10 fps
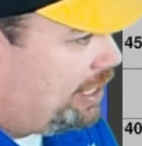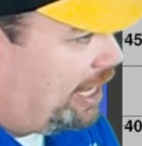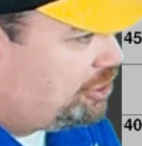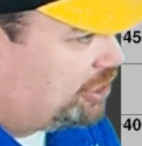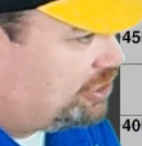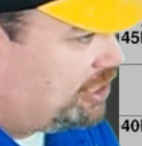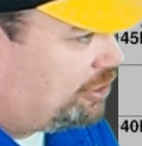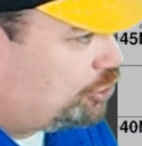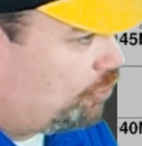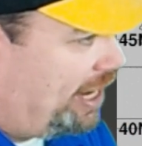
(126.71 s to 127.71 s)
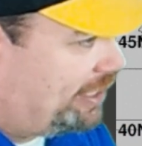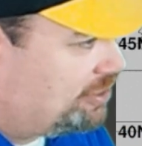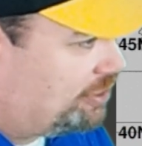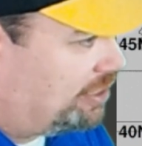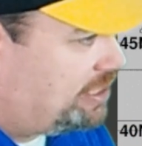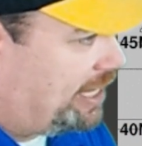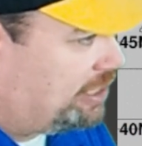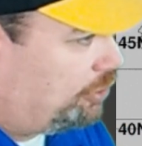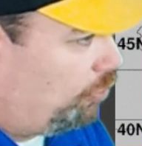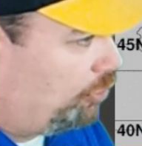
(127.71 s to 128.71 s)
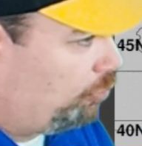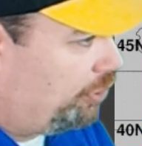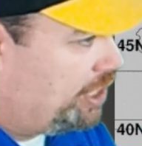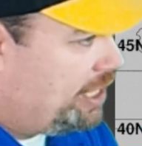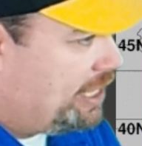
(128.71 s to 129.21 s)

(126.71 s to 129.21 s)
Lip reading: As you can see, the track is going to take it northward